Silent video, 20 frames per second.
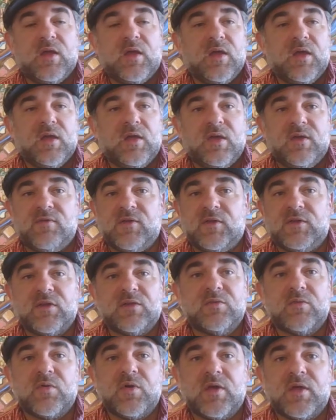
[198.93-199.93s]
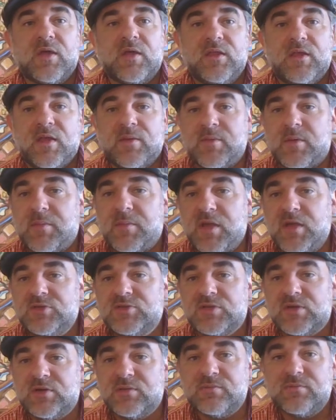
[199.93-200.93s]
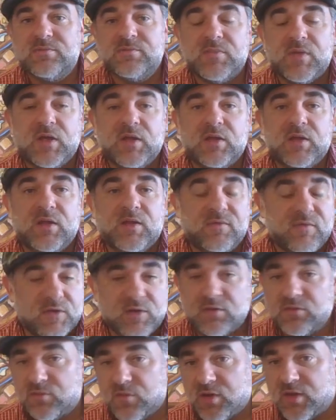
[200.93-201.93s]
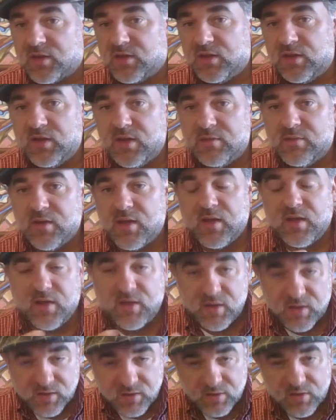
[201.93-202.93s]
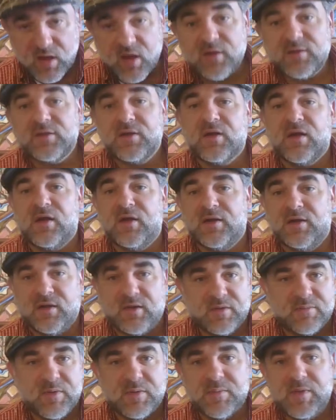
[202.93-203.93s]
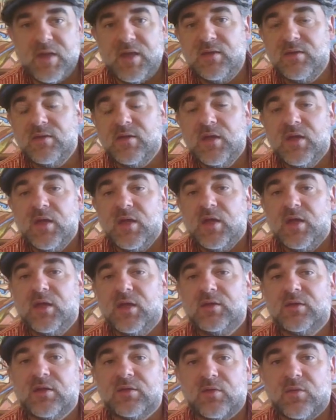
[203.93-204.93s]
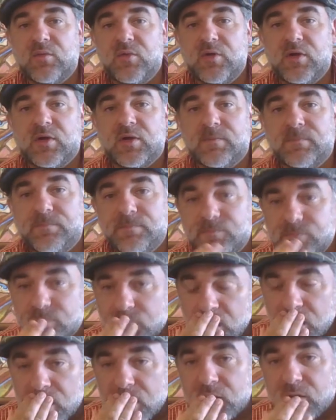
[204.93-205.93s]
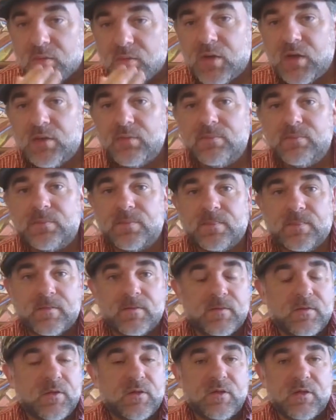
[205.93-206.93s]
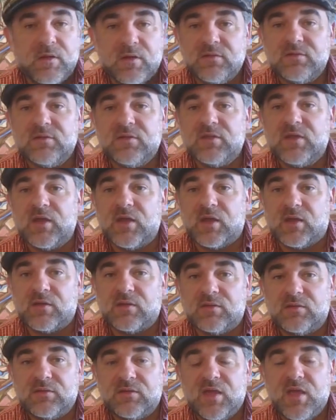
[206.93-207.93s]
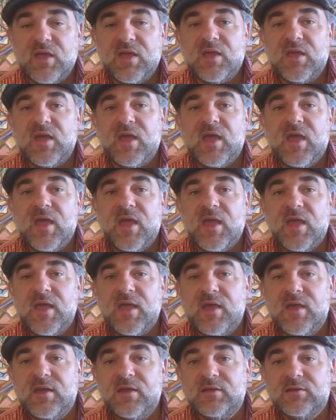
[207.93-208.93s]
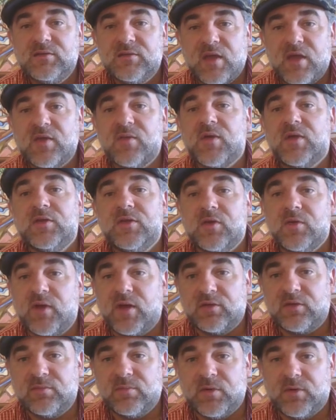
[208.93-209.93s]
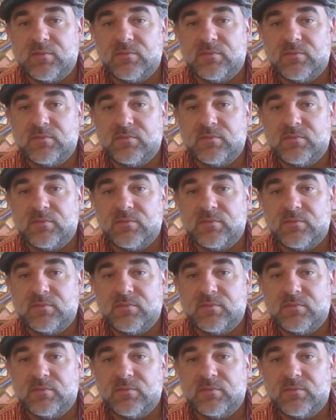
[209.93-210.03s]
if it doesn't work in the MMA gym, if it doesn't work in a octagon in MMA, it doesn't work. Well, here's the thing. Take a Taekwondo expert.